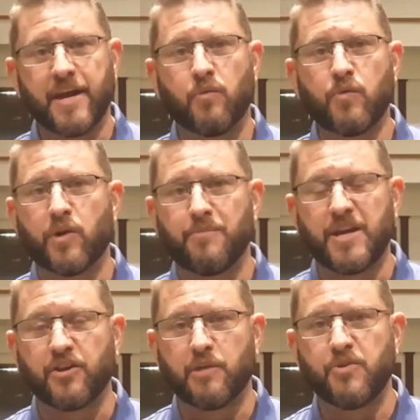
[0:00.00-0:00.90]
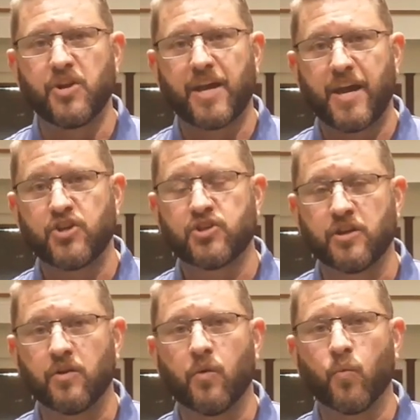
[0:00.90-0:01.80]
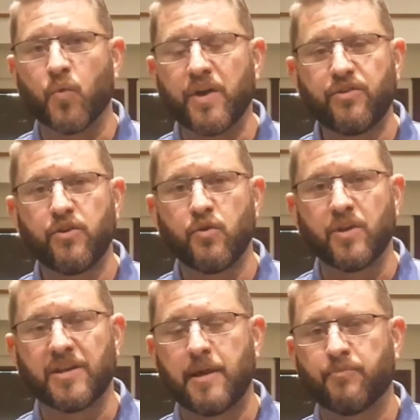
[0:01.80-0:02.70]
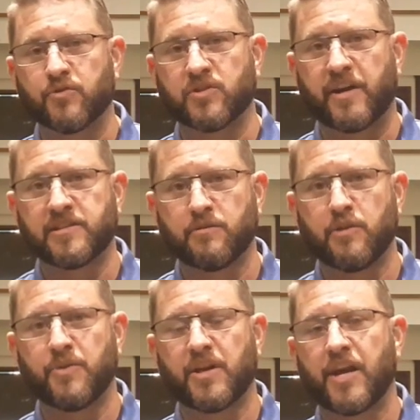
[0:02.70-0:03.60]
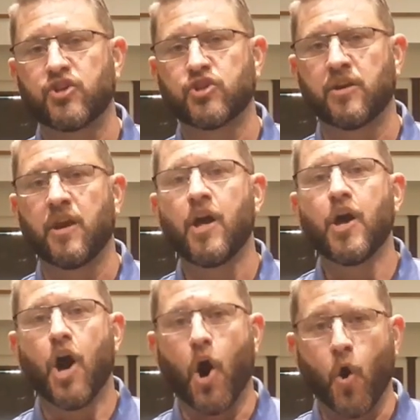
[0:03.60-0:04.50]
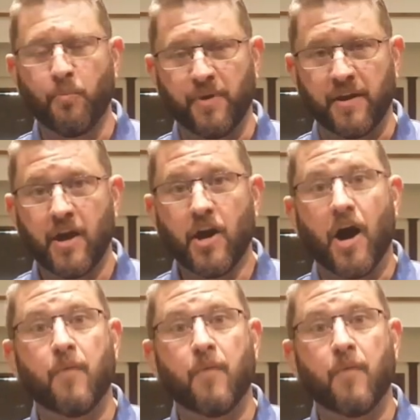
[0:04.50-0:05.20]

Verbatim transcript: and we want to be in communication with you and keep those lines of communication open.